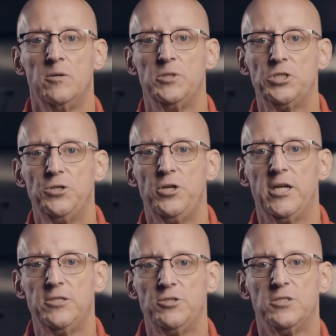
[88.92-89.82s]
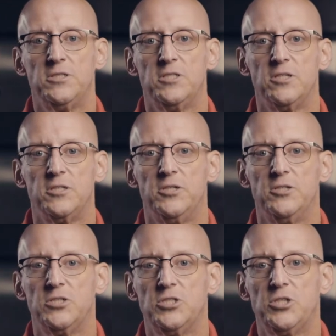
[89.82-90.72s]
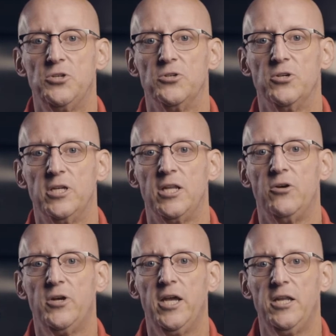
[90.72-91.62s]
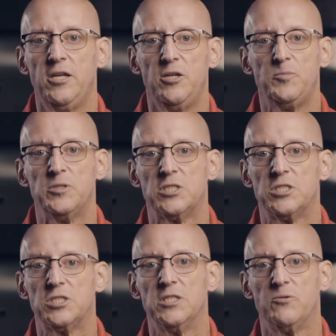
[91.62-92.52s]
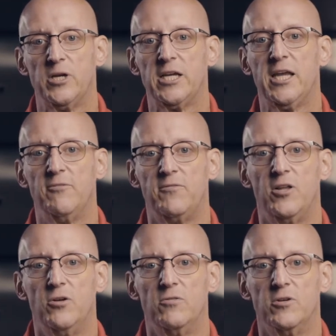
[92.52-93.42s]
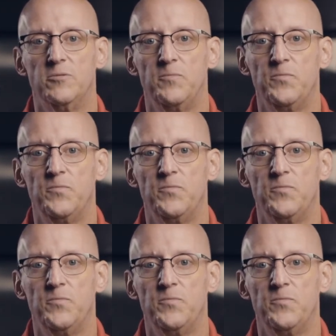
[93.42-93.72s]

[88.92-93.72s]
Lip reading: Be sure your nitrogen cylinder is secure and located in a position where it can't fall over.